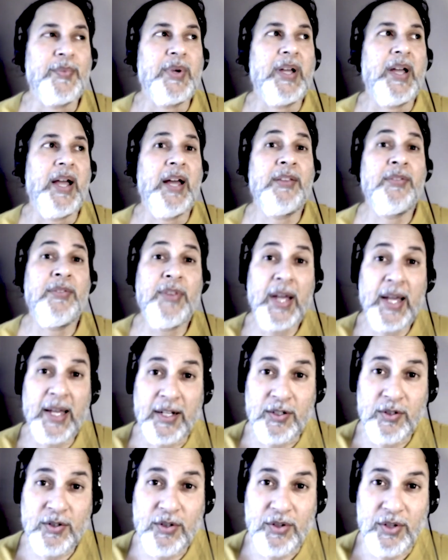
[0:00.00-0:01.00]
And
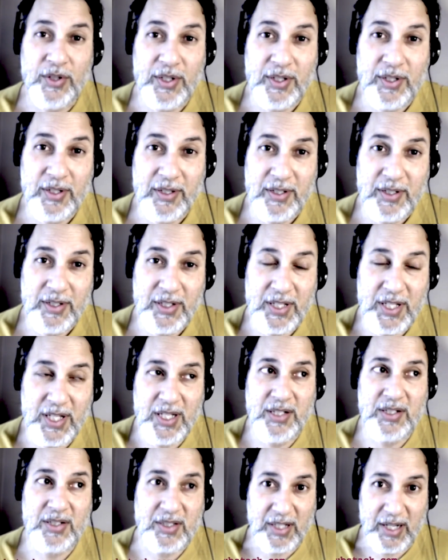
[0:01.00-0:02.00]
then he
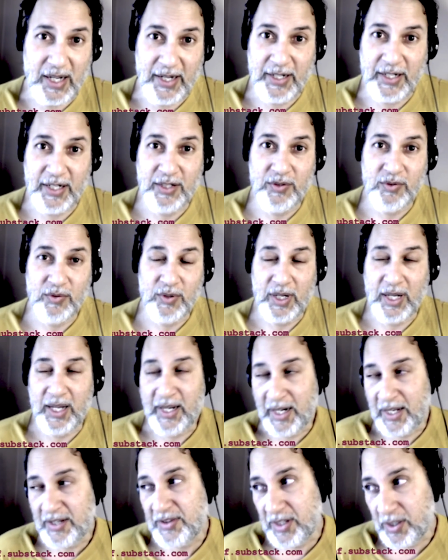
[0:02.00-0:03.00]
decided,
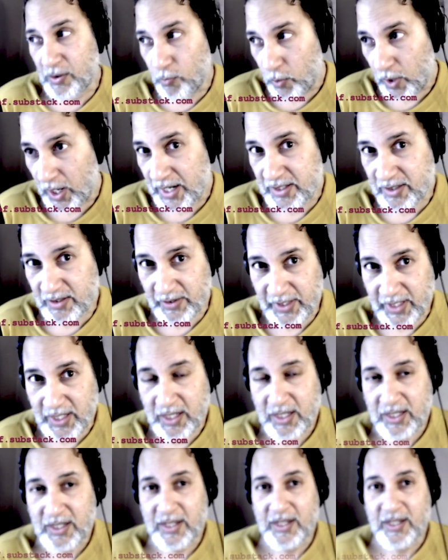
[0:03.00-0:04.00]
and I think wisely,
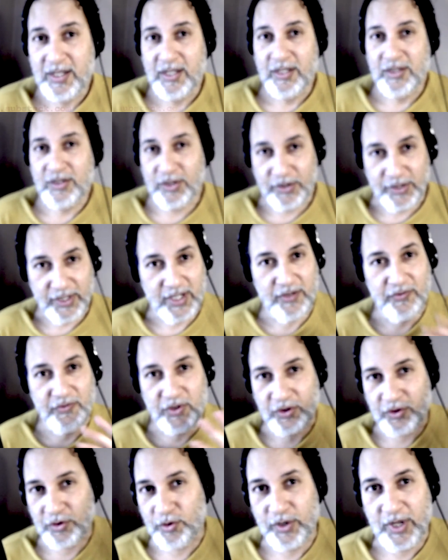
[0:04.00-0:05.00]
to leave the
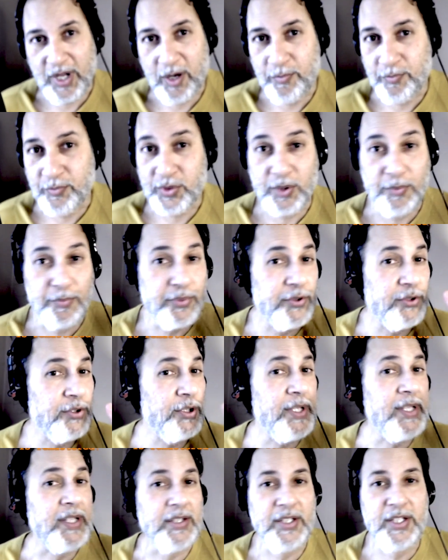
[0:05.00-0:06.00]
third album
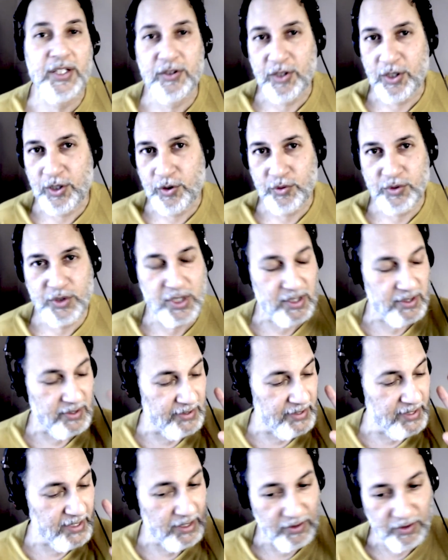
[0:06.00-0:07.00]
completely alone, just
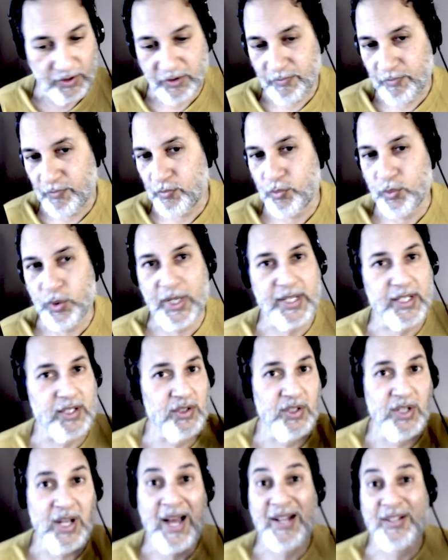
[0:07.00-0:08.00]
like
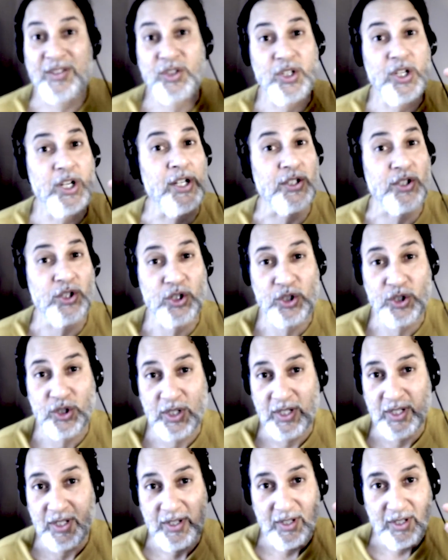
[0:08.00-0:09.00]
not
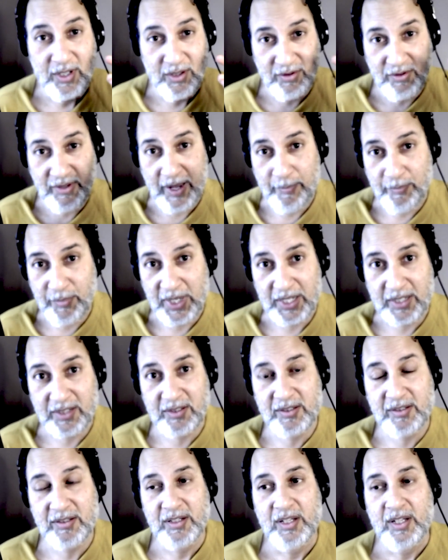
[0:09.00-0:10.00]
touch that mix.